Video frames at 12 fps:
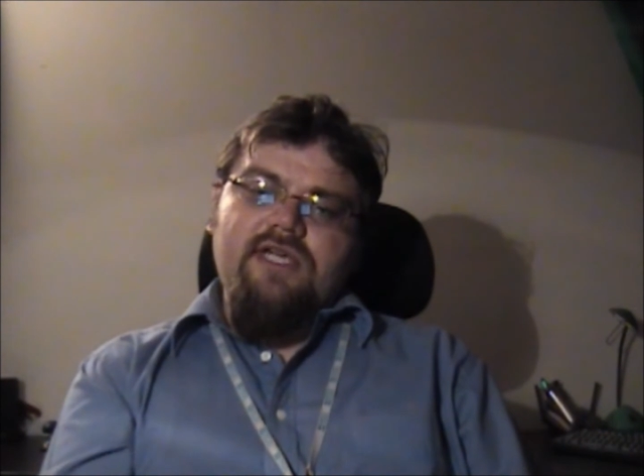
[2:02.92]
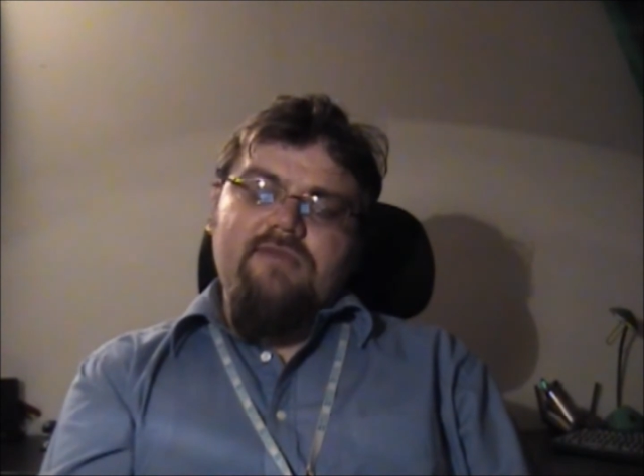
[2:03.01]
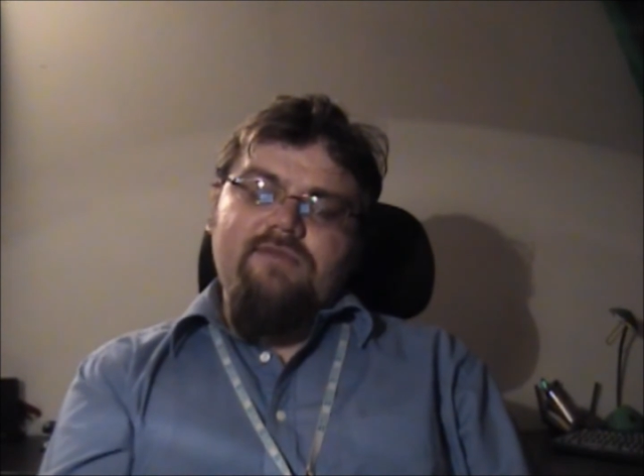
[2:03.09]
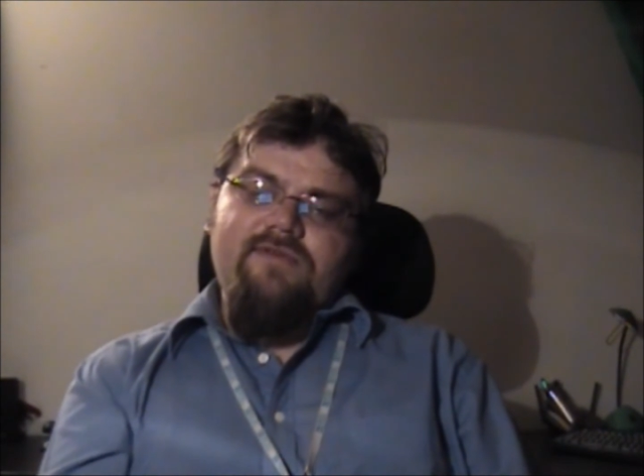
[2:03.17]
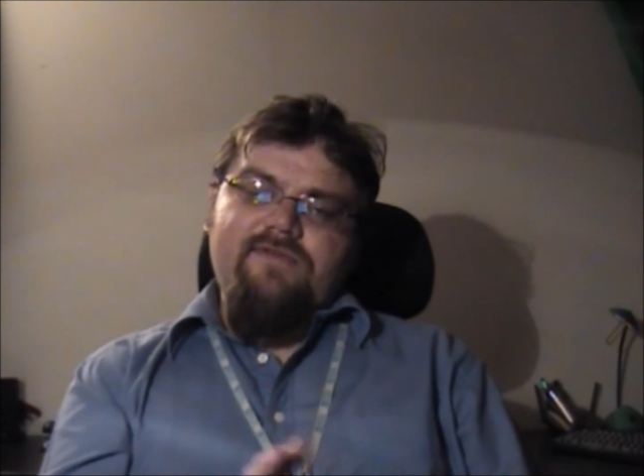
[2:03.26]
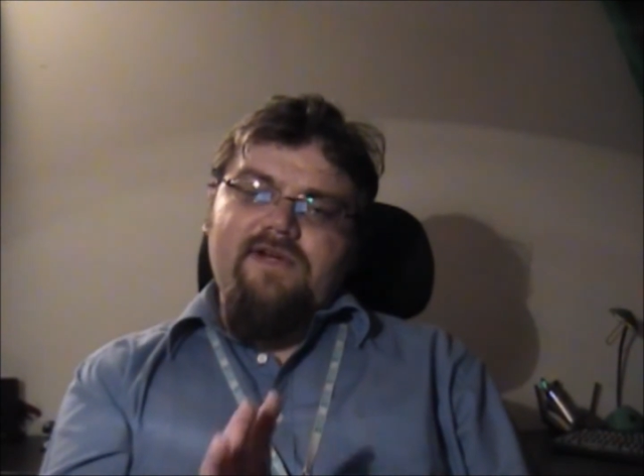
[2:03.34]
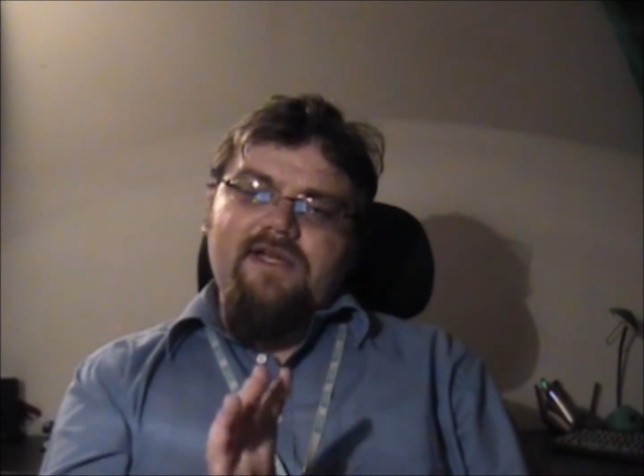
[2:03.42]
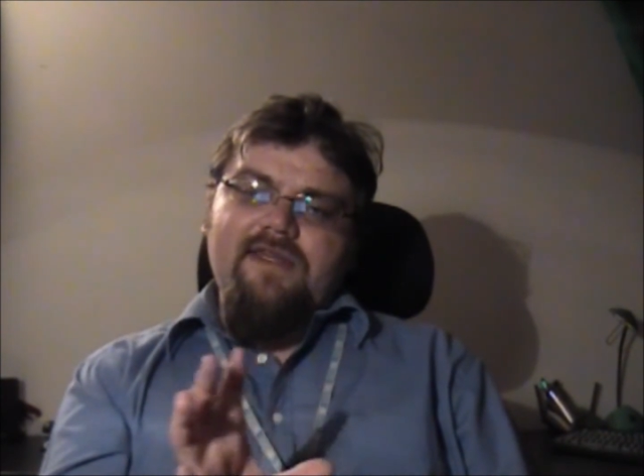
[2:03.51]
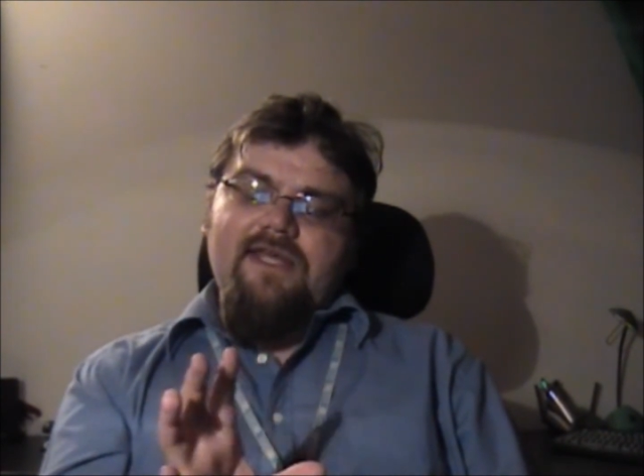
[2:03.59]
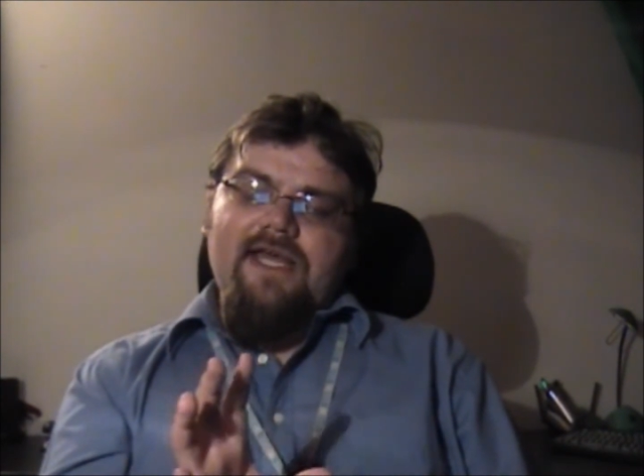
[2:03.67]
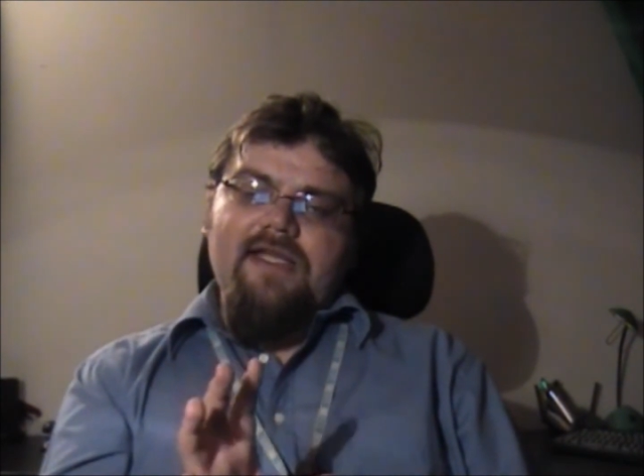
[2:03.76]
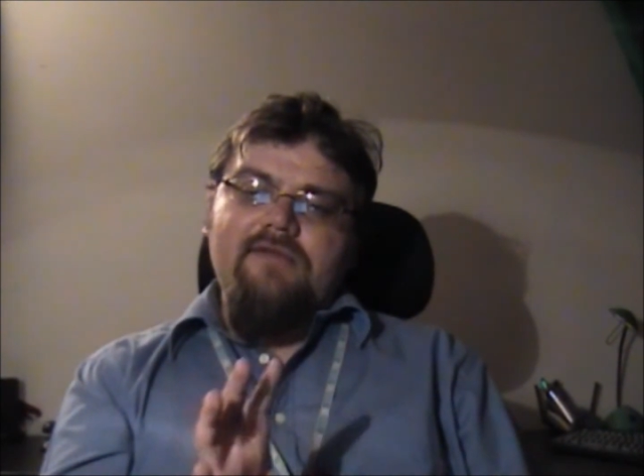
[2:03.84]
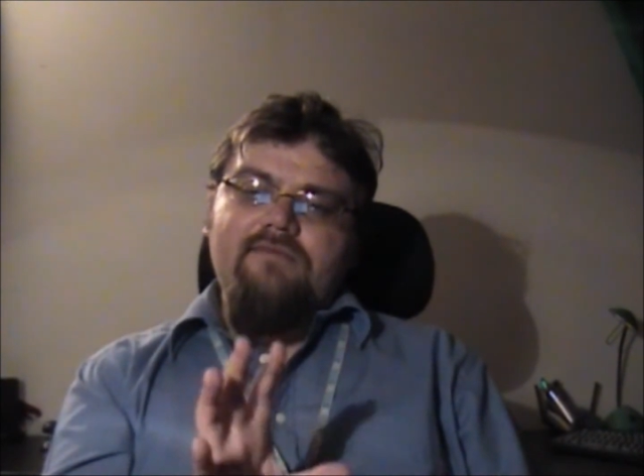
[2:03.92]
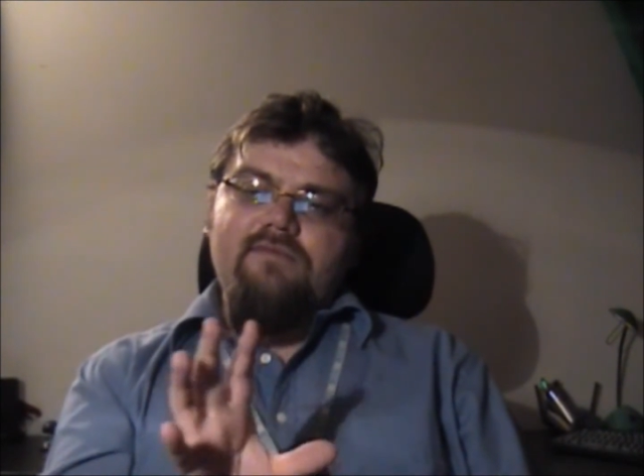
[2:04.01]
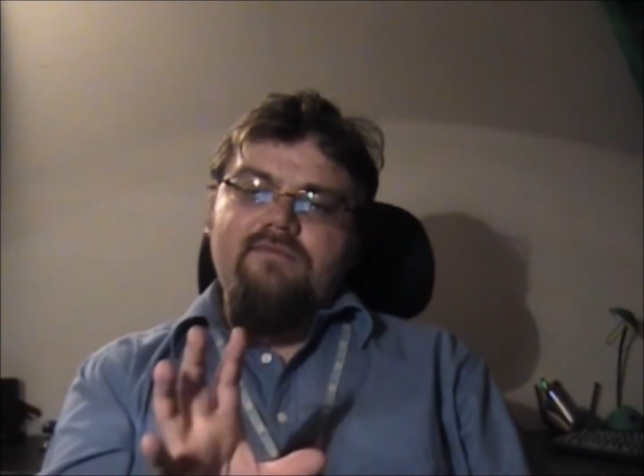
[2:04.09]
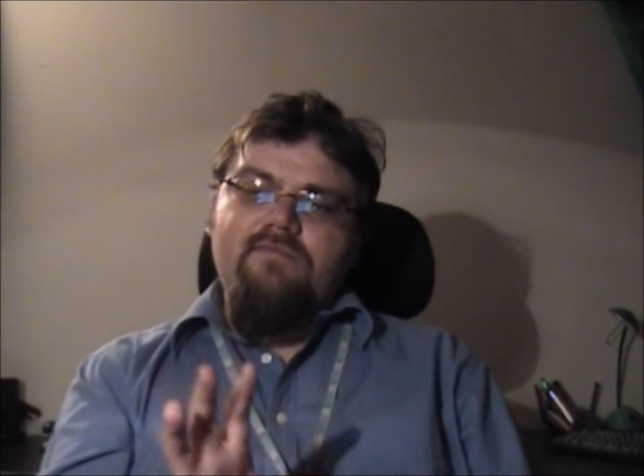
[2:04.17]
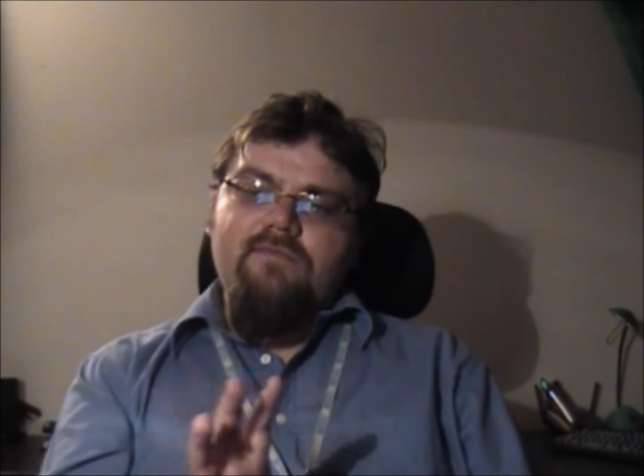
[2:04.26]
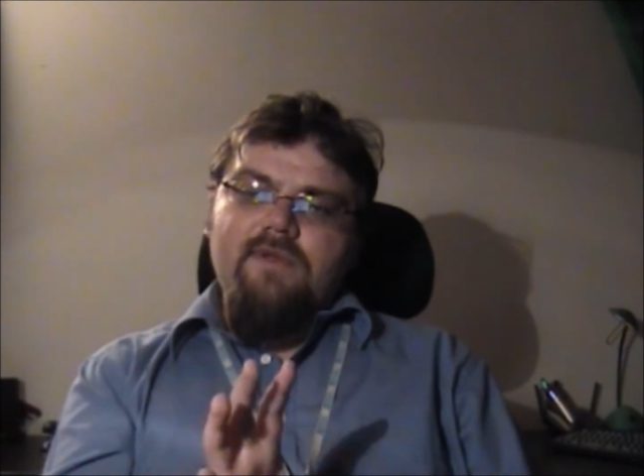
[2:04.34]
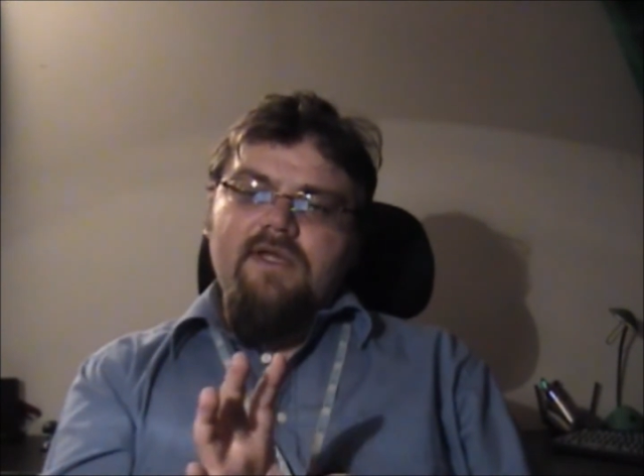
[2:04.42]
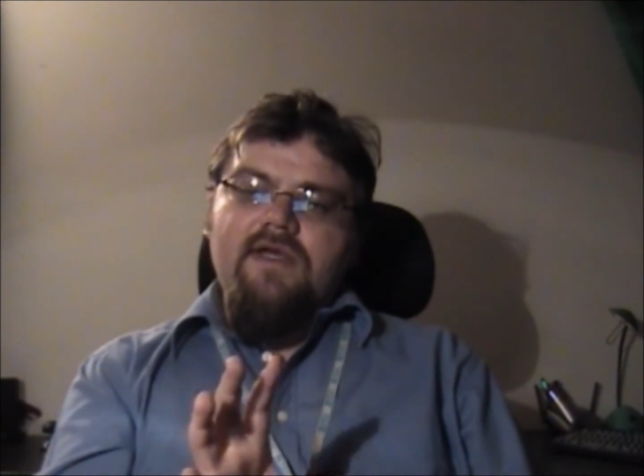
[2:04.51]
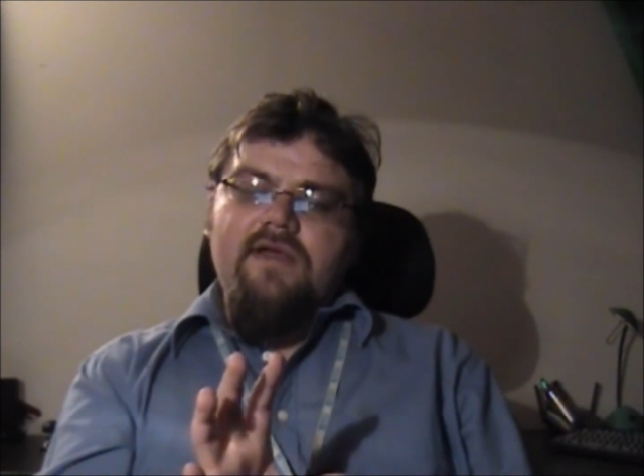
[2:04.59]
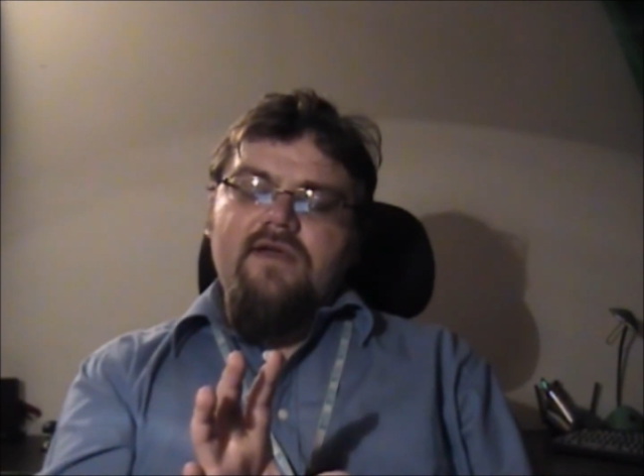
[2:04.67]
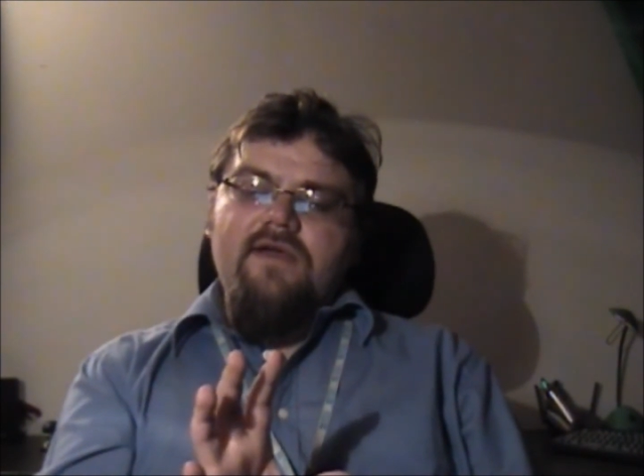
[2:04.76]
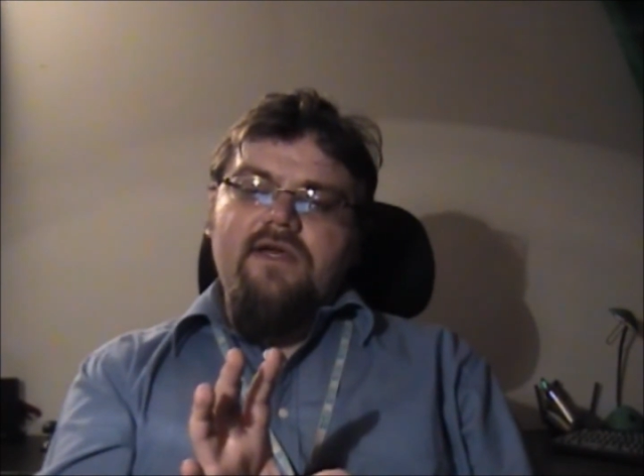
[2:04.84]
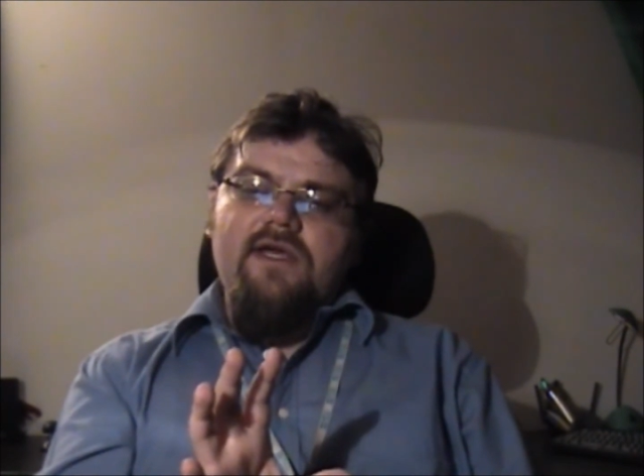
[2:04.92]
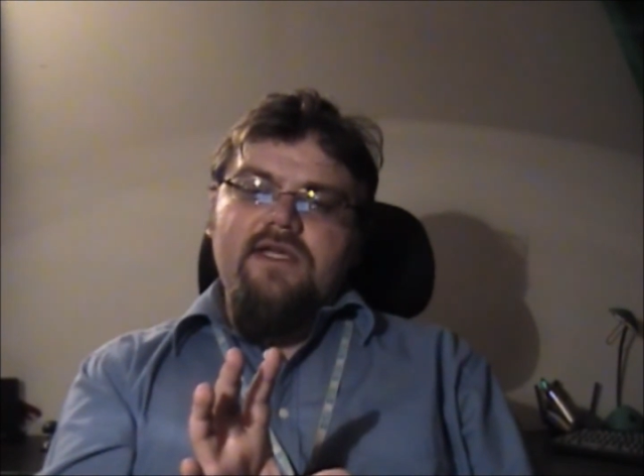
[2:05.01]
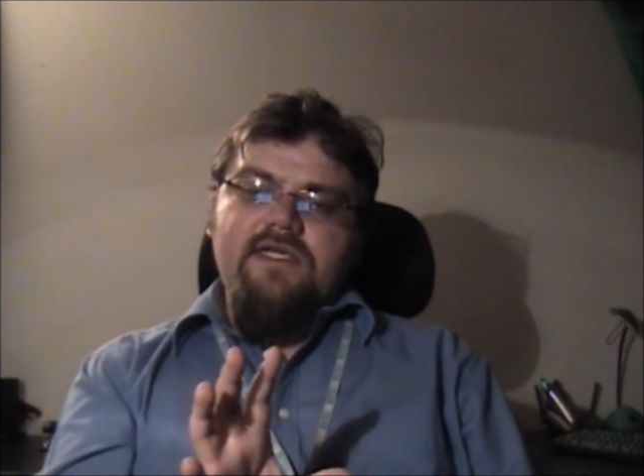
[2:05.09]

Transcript: can provide that uh,